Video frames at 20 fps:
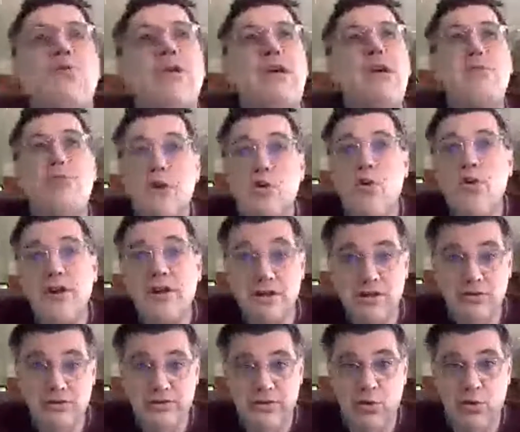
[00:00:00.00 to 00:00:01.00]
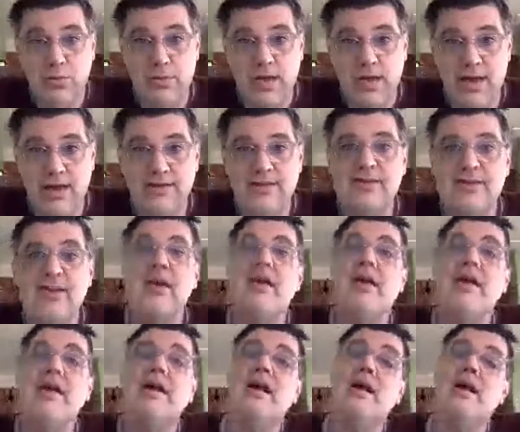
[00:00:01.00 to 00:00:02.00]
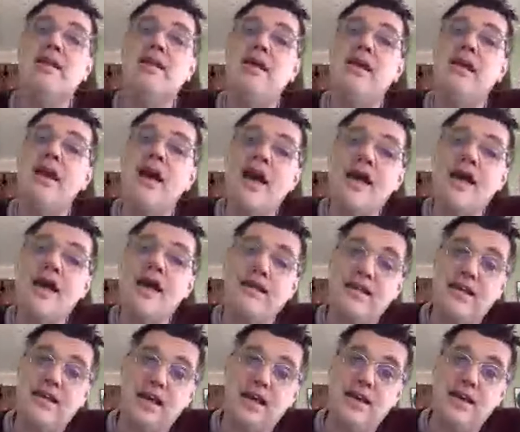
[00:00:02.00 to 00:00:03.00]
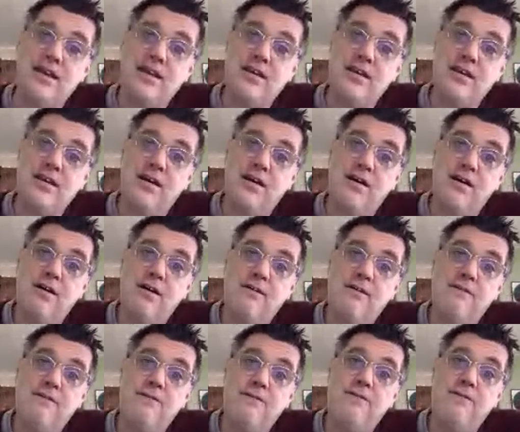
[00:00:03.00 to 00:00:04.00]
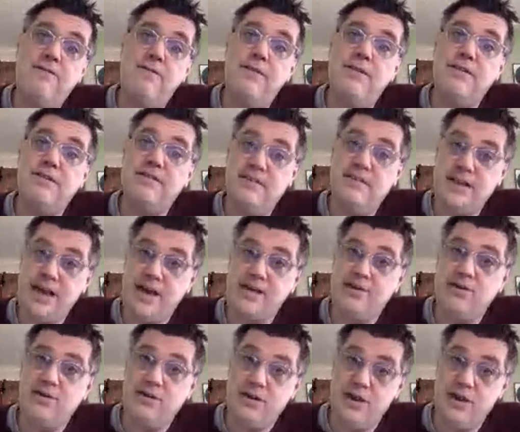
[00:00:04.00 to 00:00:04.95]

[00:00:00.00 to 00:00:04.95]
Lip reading: We recorded it using OBS, and then